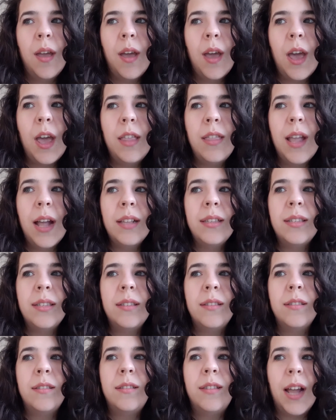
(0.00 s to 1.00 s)
And that's
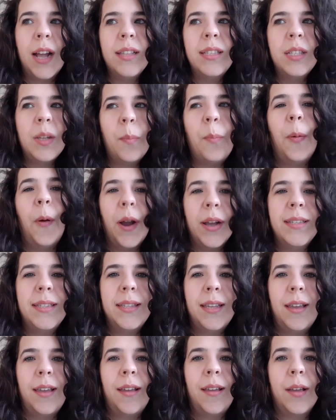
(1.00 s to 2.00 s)

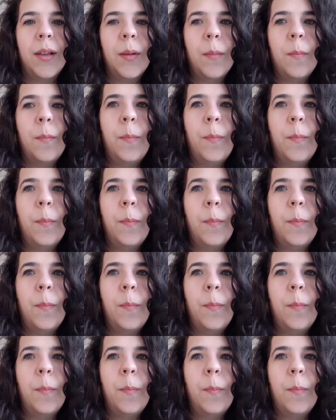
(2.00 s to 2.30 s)
depressing.